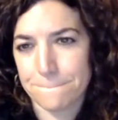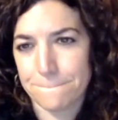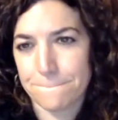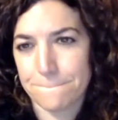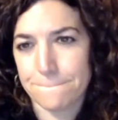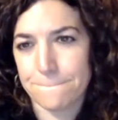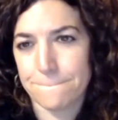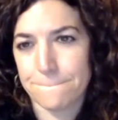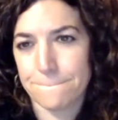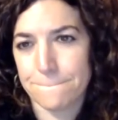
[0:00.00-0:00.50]

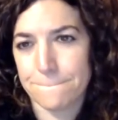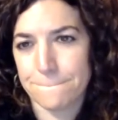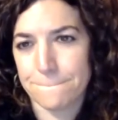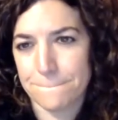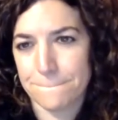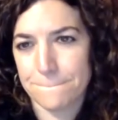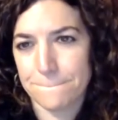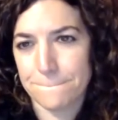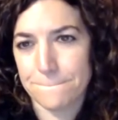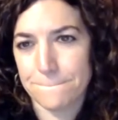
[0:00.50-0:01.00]

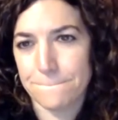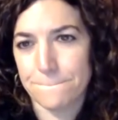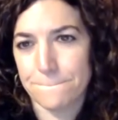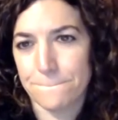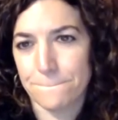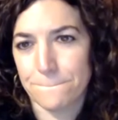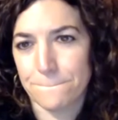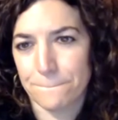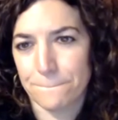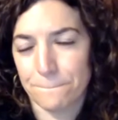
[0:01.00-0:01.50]

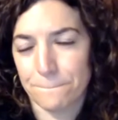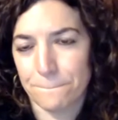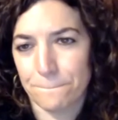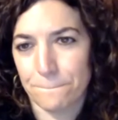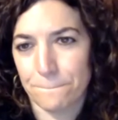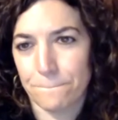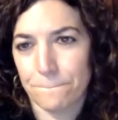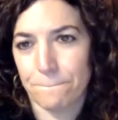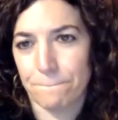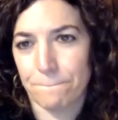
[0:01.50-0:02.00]

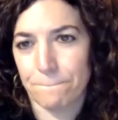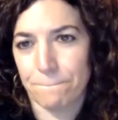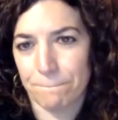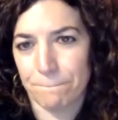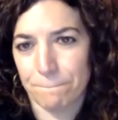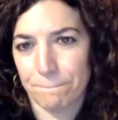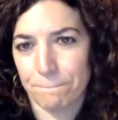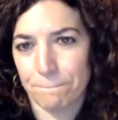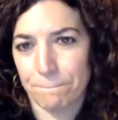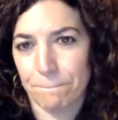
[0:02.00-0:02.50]

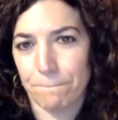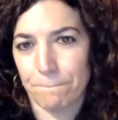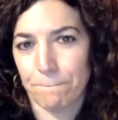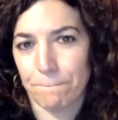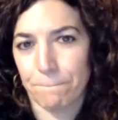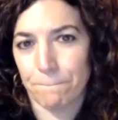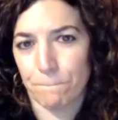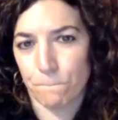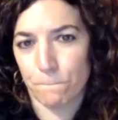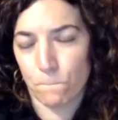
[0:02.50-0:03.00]

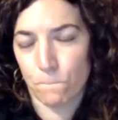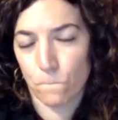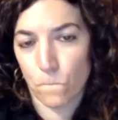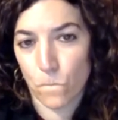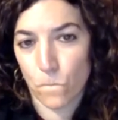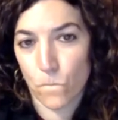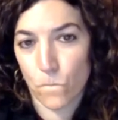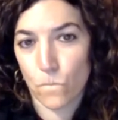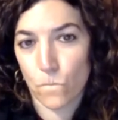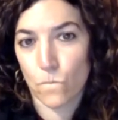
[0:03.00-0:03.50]

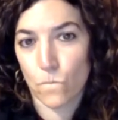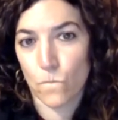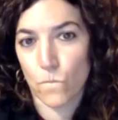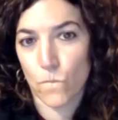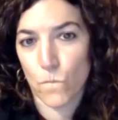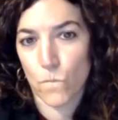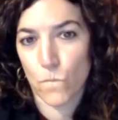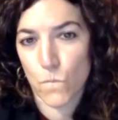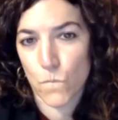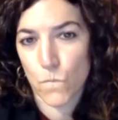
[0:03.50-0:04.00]

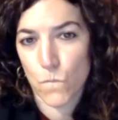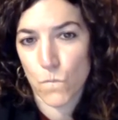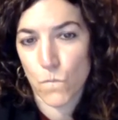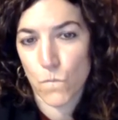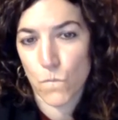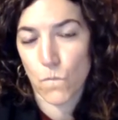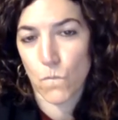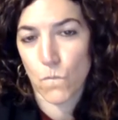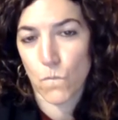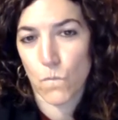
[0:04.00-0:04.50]

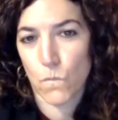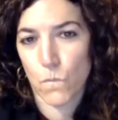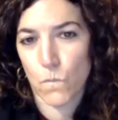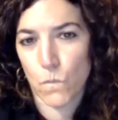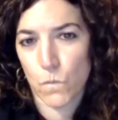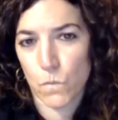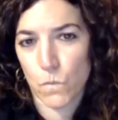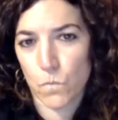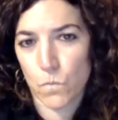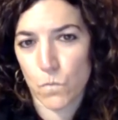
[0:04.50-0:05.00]

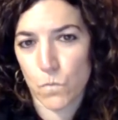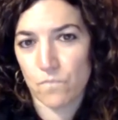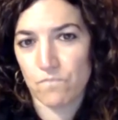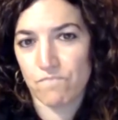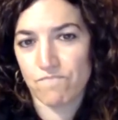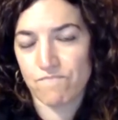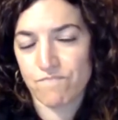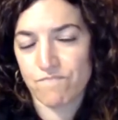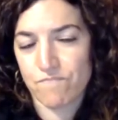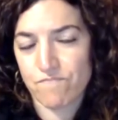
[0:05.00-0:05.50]

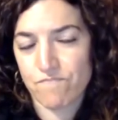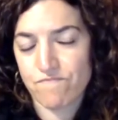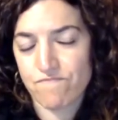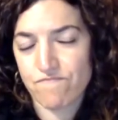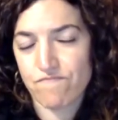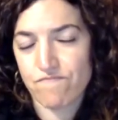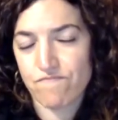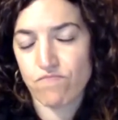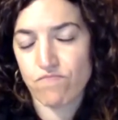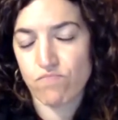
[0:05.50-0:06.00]

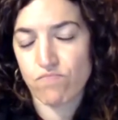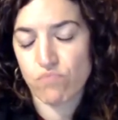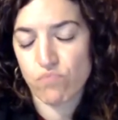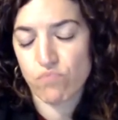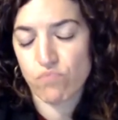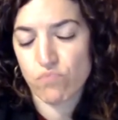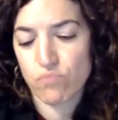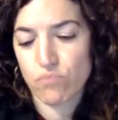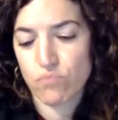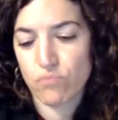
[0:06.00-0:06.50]

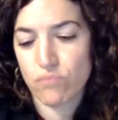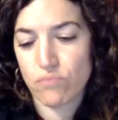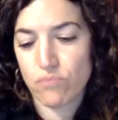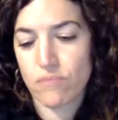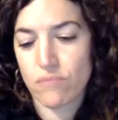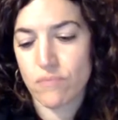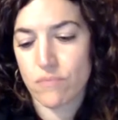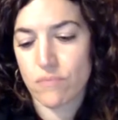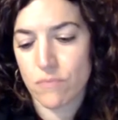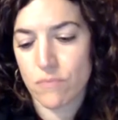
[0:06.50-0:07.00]

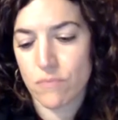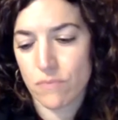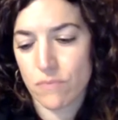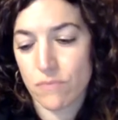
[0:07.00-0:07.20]
The person shown says nothing.